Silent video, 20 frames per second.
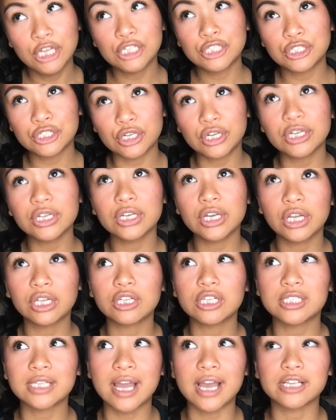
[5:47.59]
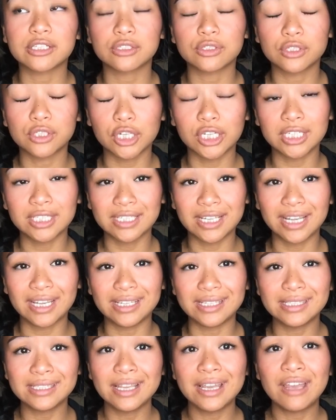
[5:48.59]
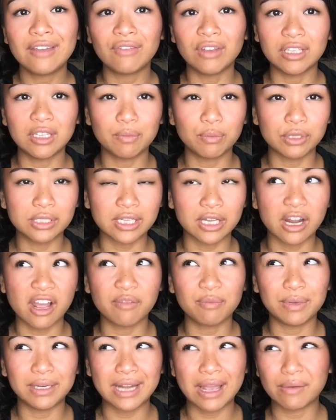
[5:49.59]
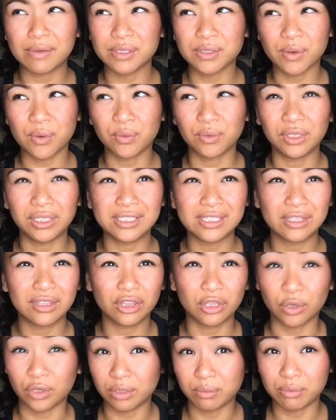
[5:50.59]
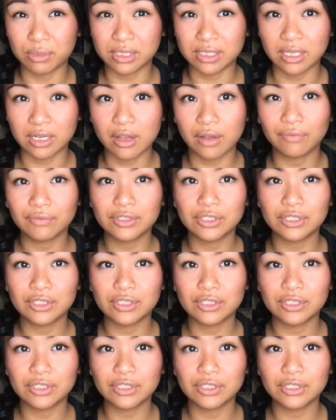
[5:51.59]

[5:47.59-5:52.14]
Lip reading: certain color tags on certain days, 50% off, but now it's only 30% off.